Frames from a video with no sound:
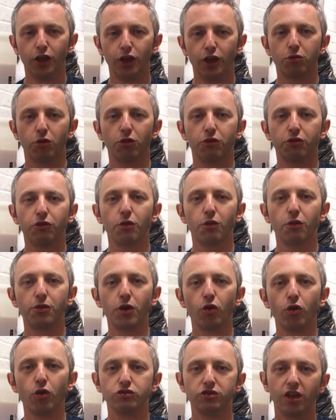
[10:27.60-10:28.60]
going through the
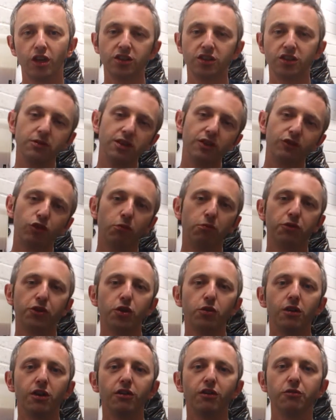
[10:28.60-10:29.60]
process. I mean, you come through
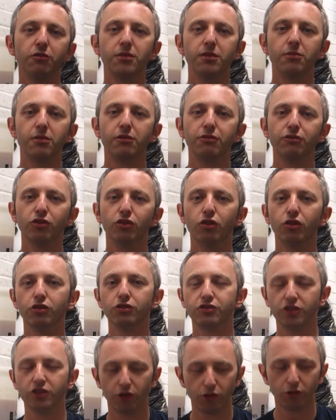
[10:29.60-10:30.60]
it with me before,
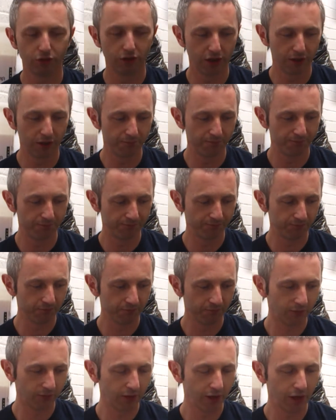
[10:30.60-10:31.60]
so
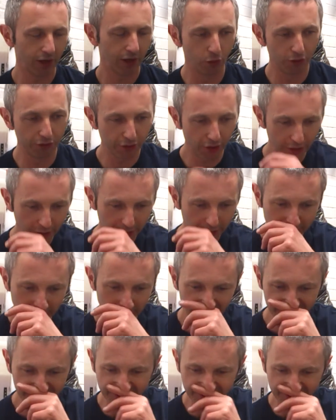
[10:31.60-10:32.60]
I hope you've all
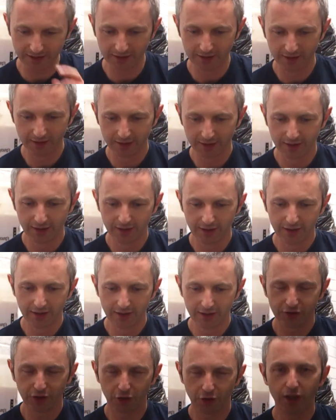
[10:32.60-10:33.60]
enjoyed it.
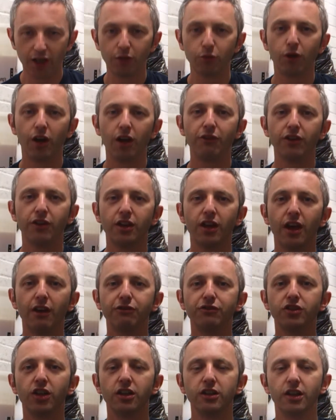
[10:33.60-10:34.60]
So yeah, whatever the
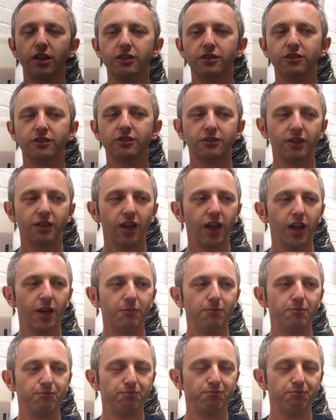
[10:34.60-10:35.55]
FG is, the